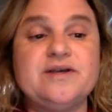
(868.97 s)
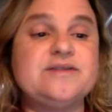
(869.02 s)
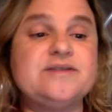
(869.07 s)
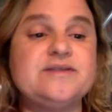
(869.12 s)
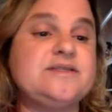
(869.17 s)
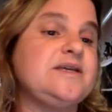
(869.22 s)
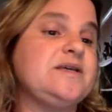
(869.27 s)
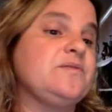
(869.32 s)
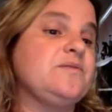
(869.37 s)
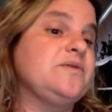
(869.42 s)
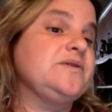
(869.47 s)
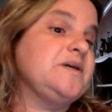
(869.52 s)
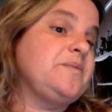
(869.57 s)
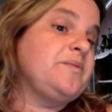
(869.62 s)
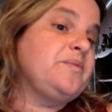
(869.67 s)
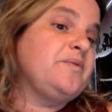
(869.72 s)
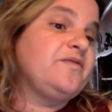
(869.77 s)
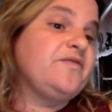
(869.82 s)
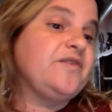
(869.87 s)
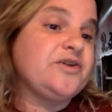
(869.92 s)
What type of
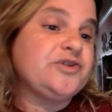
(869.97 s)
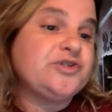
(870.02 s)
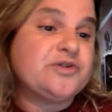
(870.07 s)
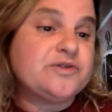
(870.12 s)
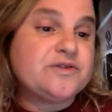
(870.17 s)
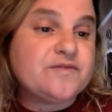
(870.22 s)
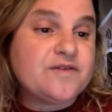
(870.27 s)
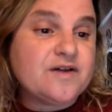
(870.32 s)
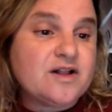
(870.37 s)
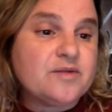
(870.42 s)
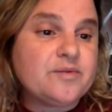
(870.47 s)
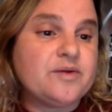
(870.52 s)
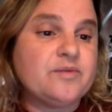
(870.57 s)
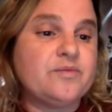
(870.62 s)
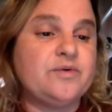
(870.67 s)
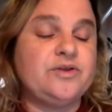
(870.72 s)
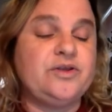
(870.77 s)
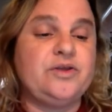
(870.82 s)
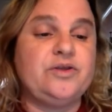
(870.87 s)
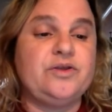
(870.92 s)
professional development will you
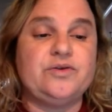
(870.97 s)
use?